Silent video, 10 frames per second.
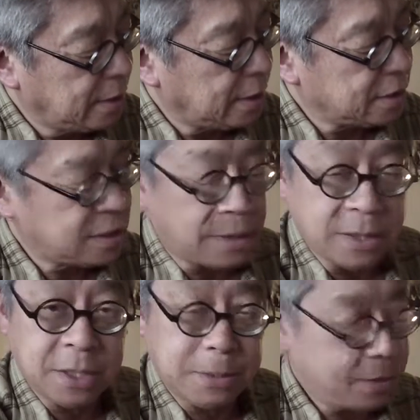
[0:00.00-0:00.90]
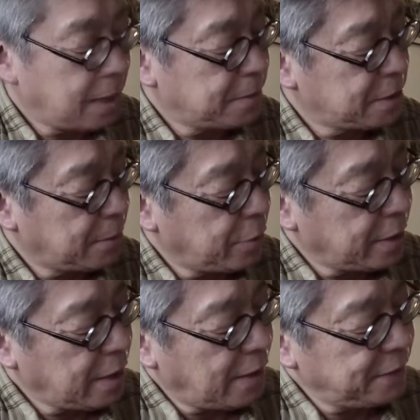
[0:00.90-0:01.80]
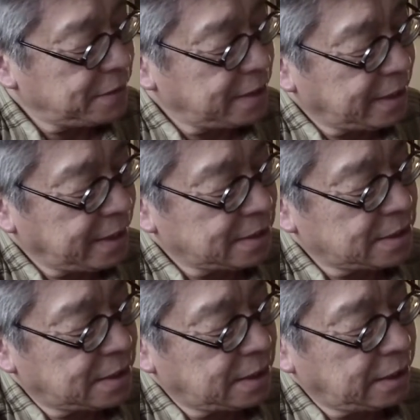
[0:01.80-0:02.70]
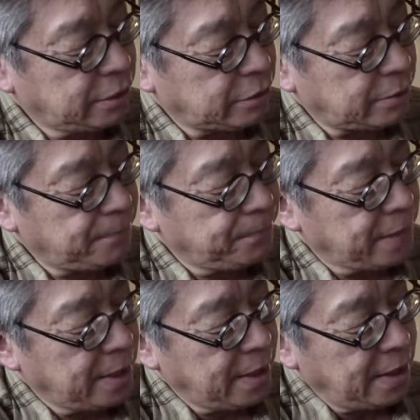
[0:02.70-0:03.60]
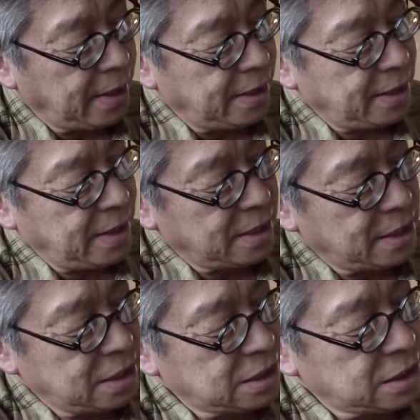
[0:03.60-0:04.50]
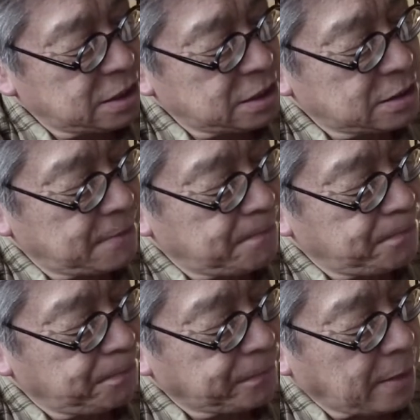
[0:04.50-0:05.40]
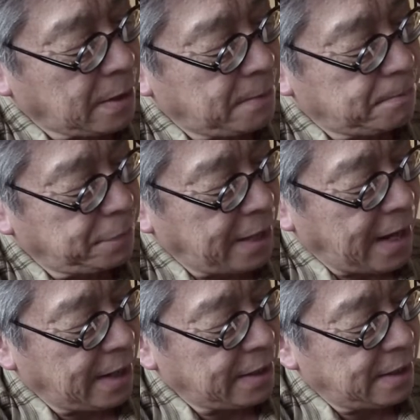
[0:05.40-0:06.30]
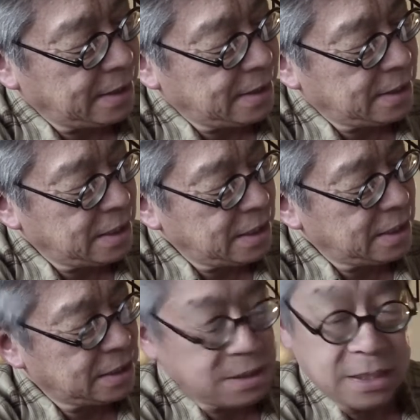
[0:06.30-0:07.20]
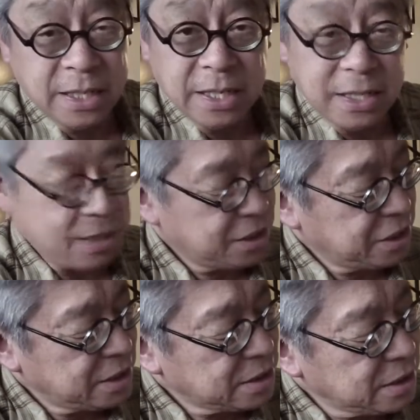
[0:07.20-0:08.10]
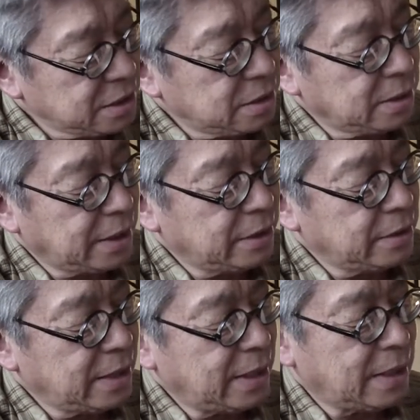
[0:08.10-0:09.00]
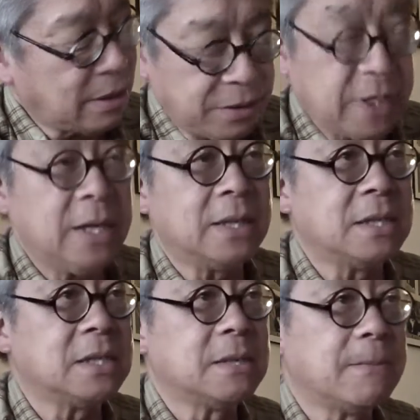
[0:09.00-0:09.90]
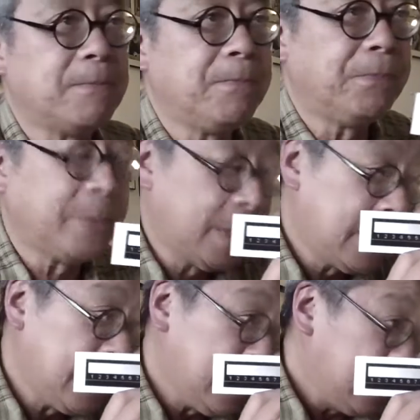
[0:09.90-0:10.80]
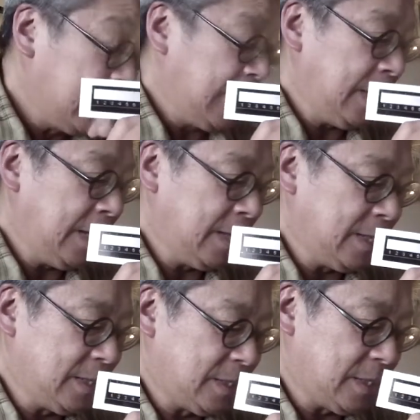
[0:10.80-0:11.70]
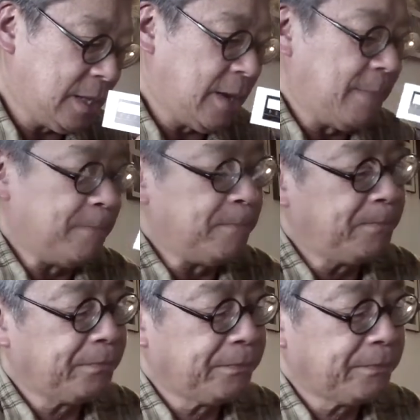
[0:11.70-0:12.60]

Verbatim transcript: uh, step separate, and obviously it gets clearer. And then this is black, and then this is just a little lighter than that. Now this is, um,